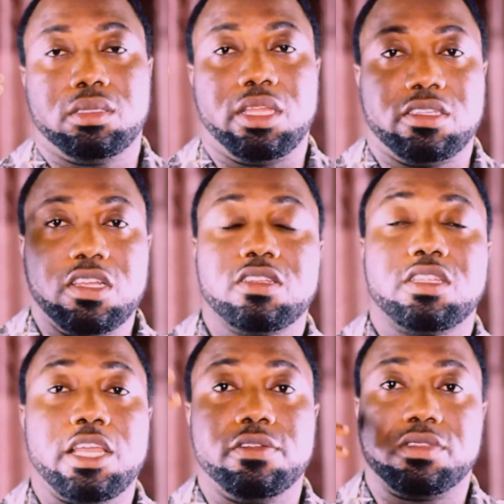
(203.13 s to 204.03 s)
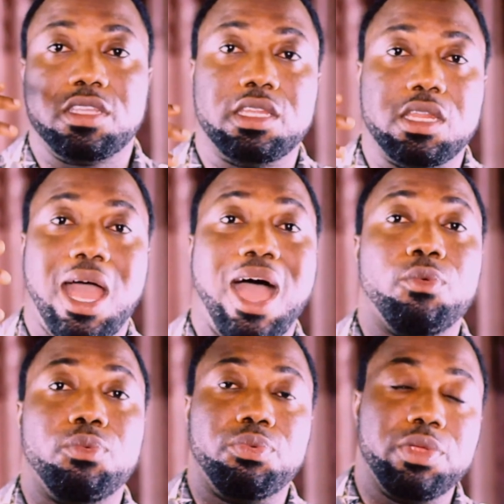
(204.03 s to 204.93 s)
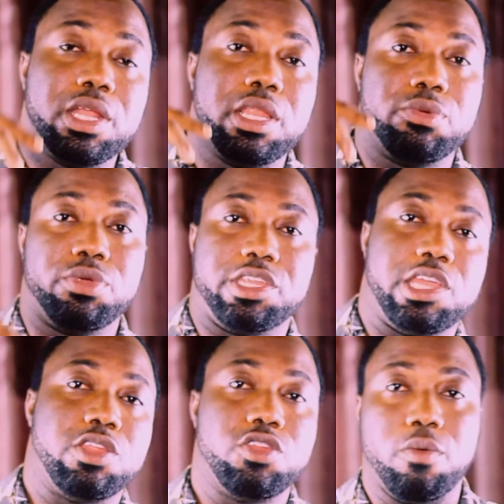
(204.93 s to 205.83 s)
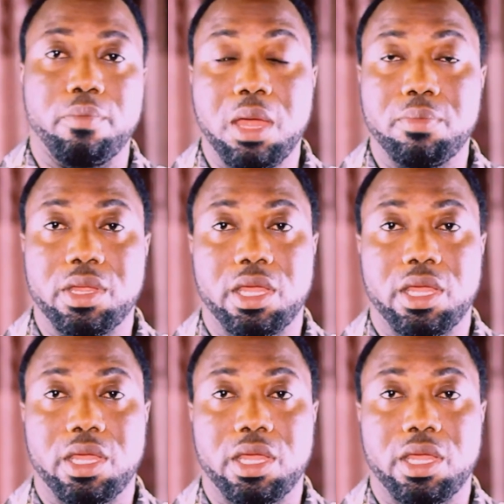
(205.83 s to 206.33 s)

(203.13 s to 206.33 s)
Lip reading: the things that you studied are really retained in your memory.